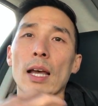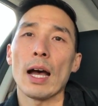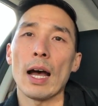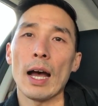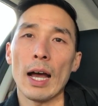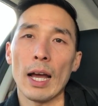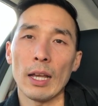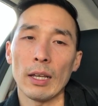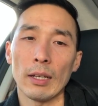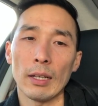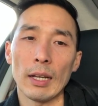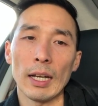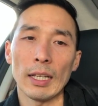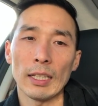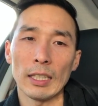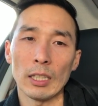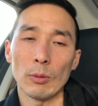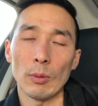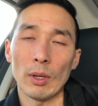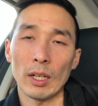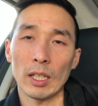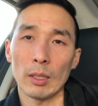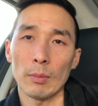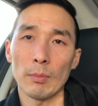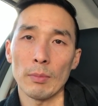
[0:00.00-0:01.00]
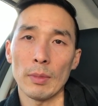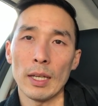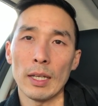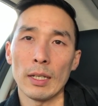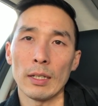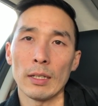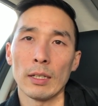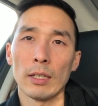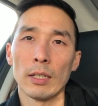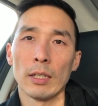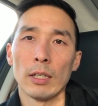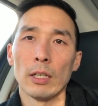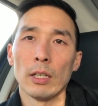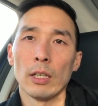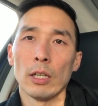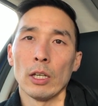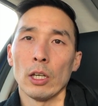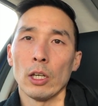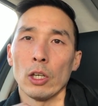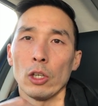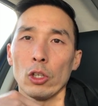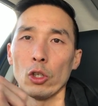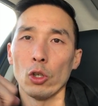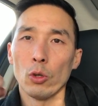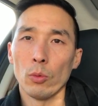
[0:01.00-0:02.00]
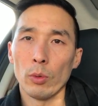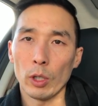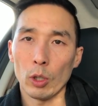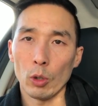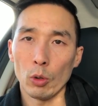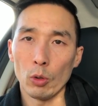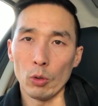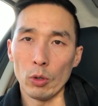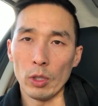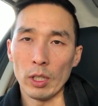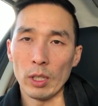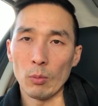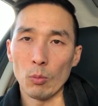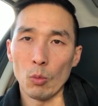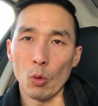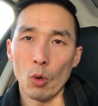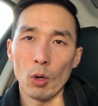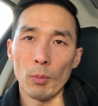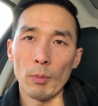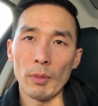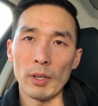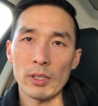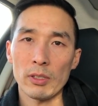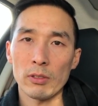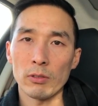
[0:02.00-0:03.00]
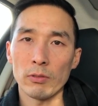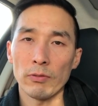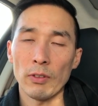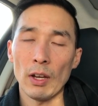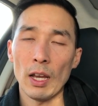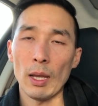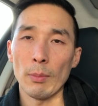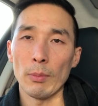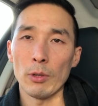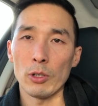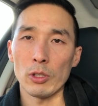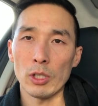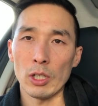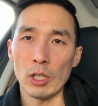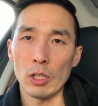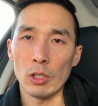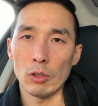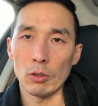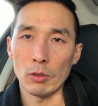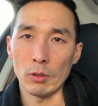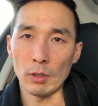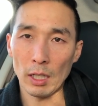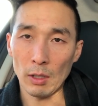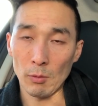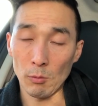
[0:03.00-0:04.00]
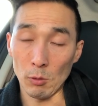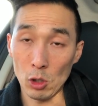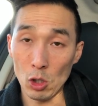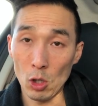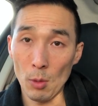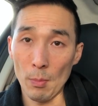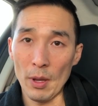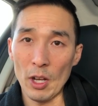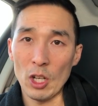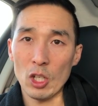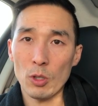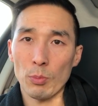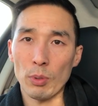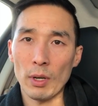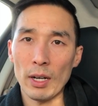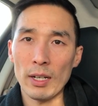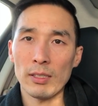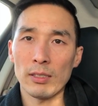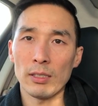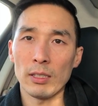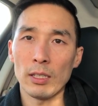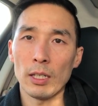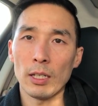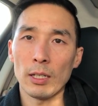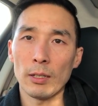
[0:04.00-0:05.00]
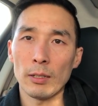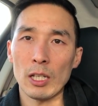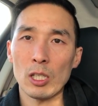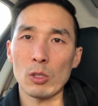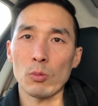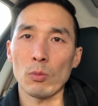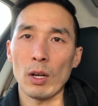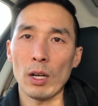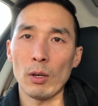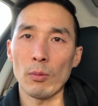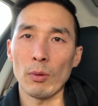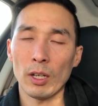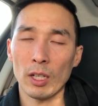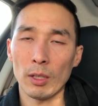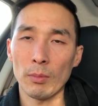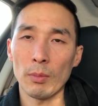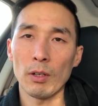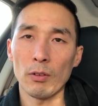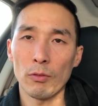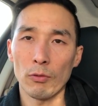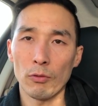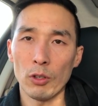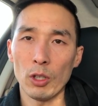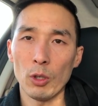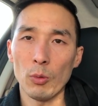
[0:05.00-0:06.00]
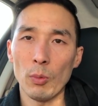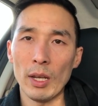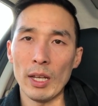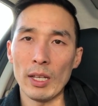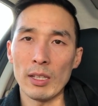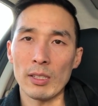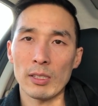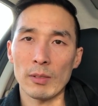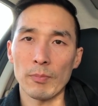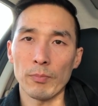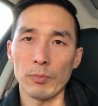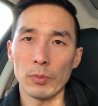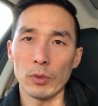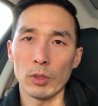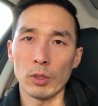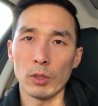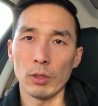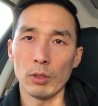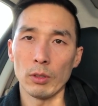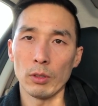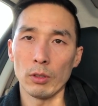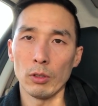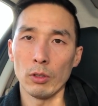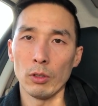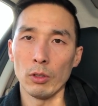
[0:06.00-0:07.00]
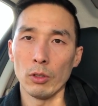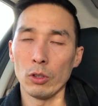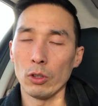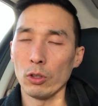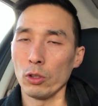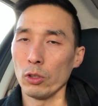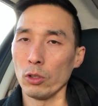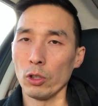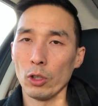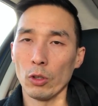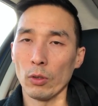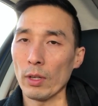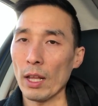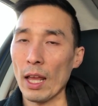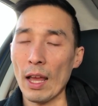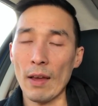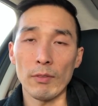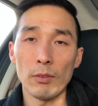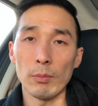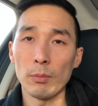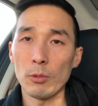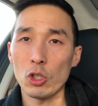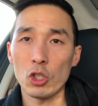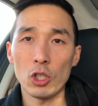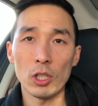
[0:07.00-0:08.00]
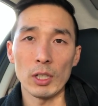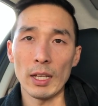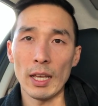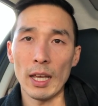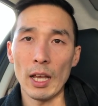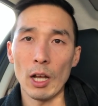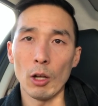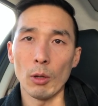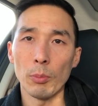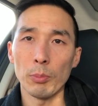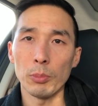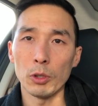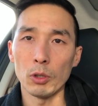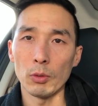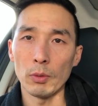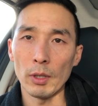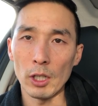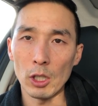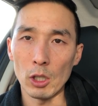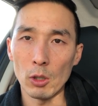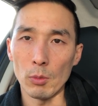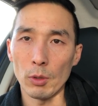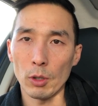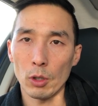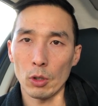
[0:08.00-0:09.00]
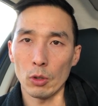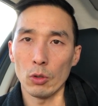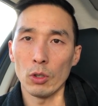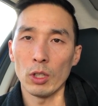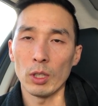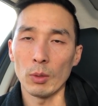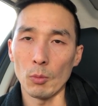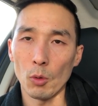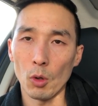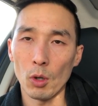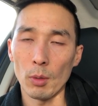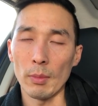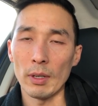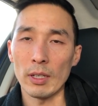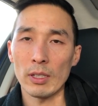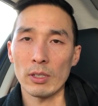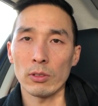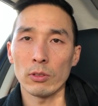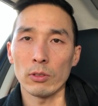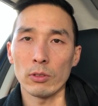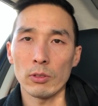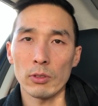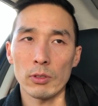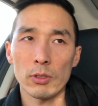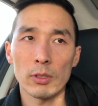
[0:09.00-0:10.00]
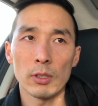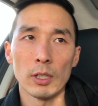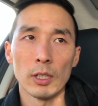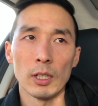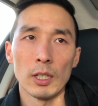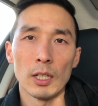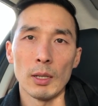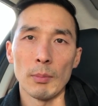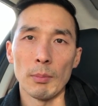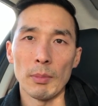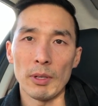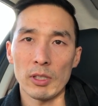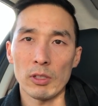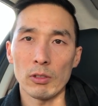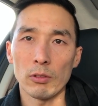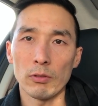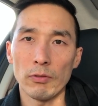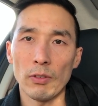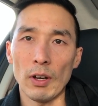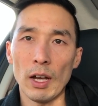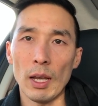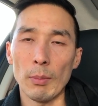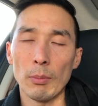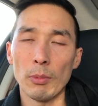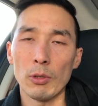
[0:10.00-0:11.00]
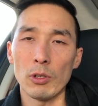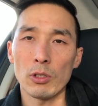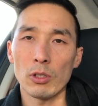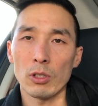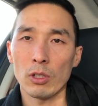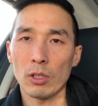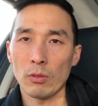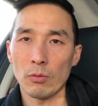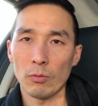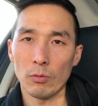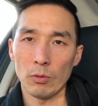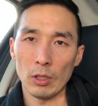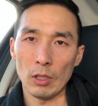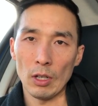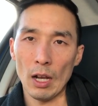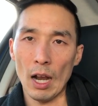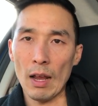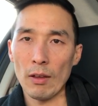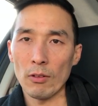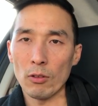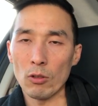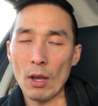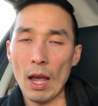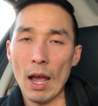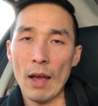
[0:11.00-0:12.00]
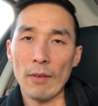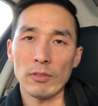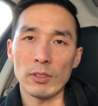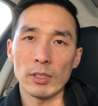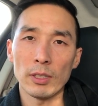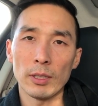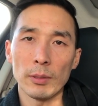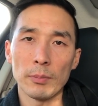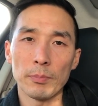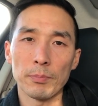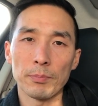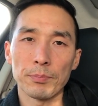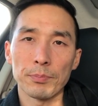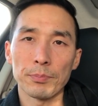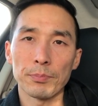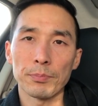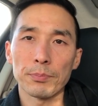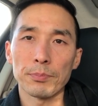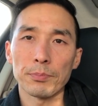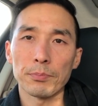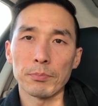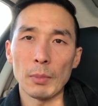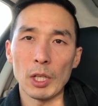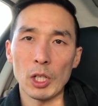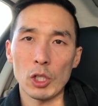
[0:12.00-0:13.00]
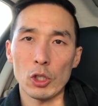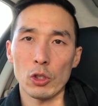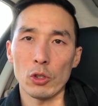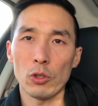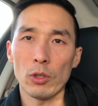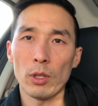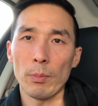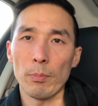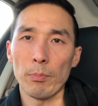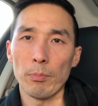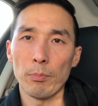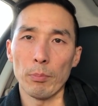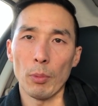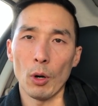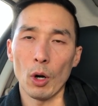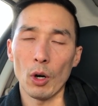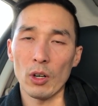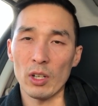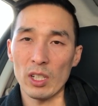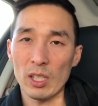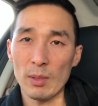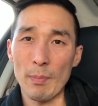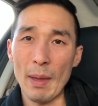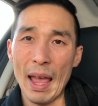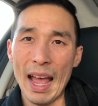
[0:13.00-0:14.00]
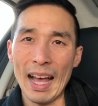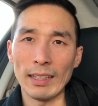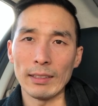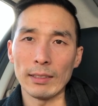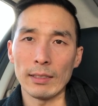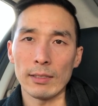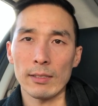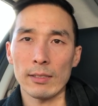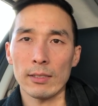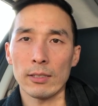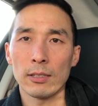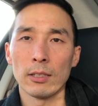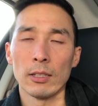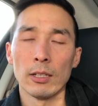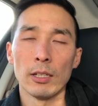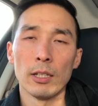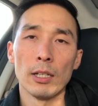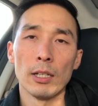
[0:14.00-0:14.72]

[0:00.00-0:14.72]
I highly recommend, you're recruiting more muscle fibers in like when you're bench pressing that's why i recommend free weights you, you don't have the machine to help you and you're recruiting more muscles muscle fibers you have, you have to make sure the bar is balanced